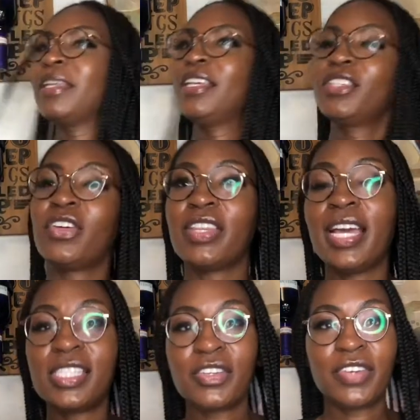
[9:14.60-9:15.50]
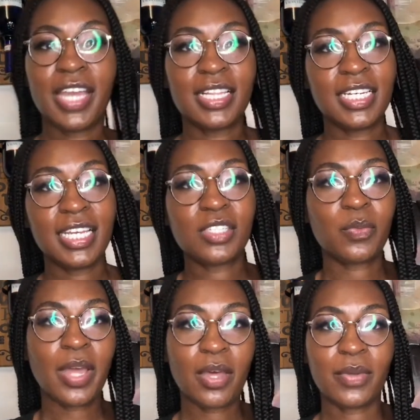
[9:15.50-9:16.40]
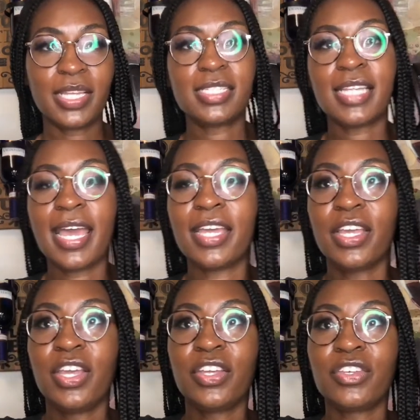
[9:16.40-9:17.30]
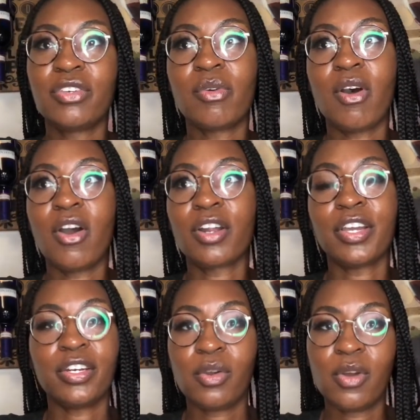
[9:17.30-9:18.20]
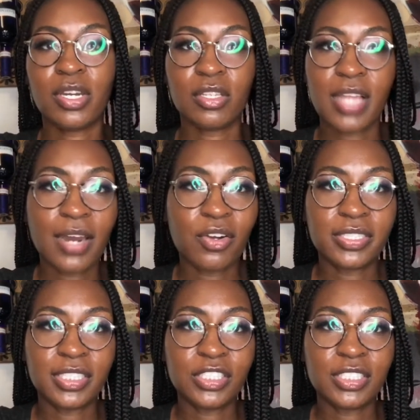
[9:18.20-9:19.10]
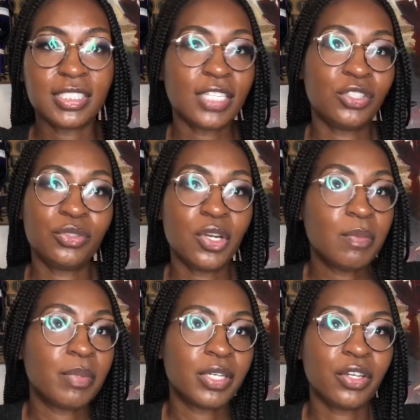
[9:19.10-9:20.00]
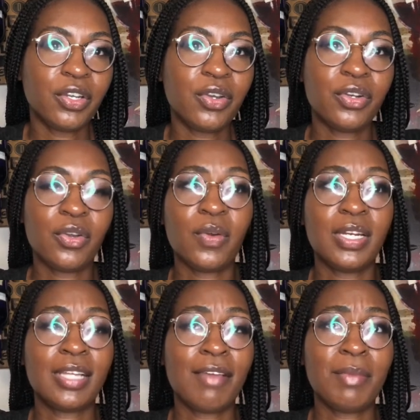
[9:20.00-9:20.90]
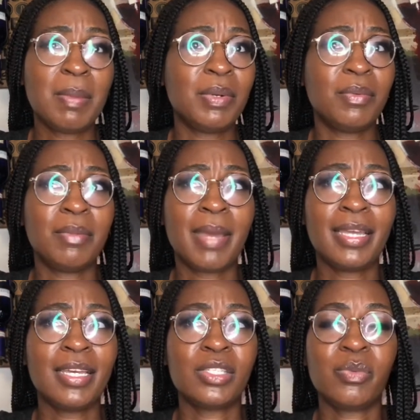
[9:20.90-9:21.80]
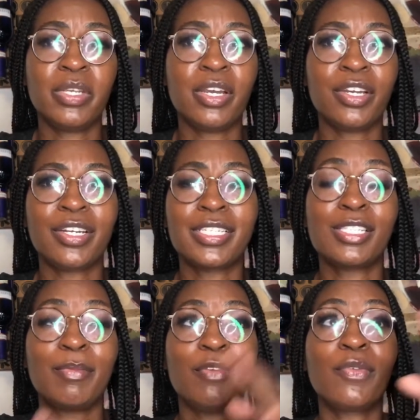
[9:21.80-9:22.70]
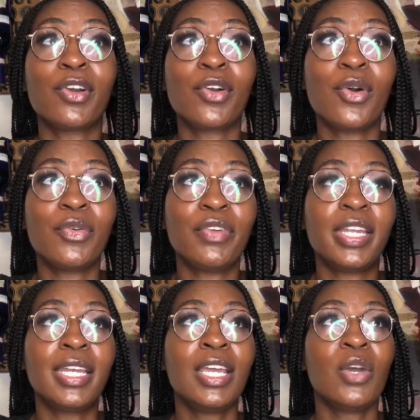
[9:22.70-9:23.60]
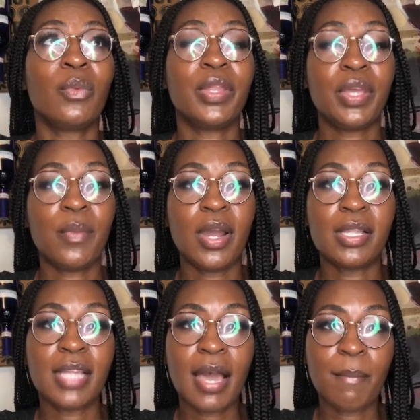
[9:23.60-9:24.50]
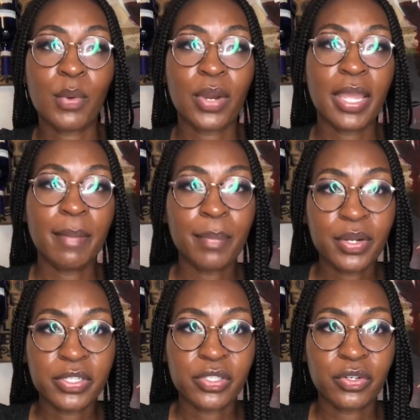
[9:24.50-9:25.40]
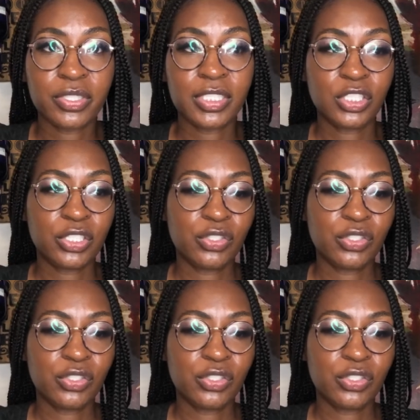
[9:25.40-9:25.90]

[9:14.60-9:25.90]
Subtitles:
So that's a reality as well, is that you are going to go on a lot of auditions that you don't book. You're going to go on I remember when my kids were younger, this is before COVID, when there were a lot more in-person auditions.